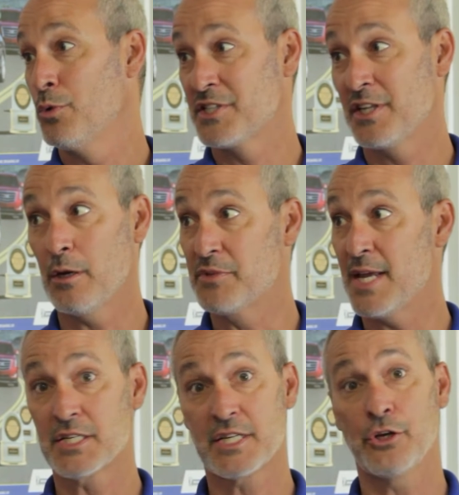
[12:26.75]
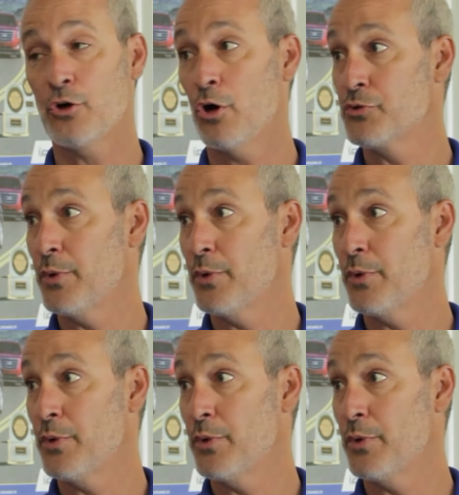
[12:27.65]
We're sending them texts. Hey, your car's